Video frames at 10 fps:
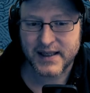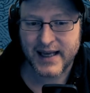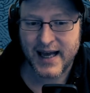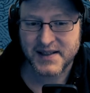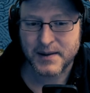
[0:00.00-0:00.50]
It
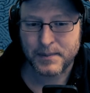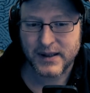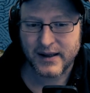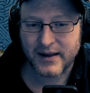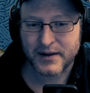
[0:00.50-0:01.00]
has the
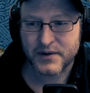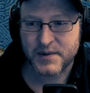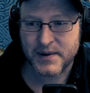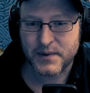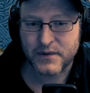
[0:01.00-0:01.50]
plant, which
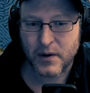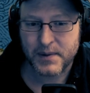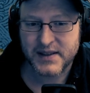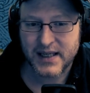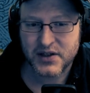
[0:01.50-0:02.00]
means we've got
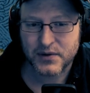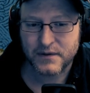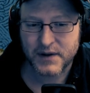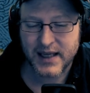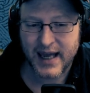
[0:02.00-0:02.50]
potential
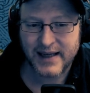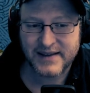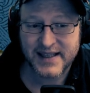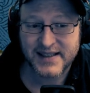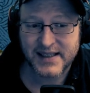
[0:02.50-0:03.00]
for getting
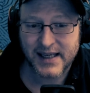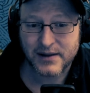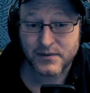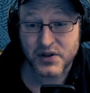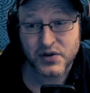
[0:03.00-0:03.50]
this innate,
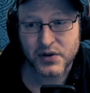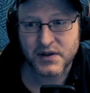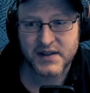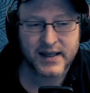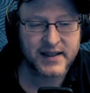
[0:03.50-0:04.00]
which could
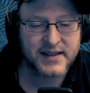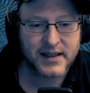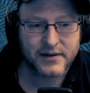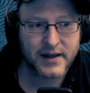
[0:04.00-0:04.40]
accelerate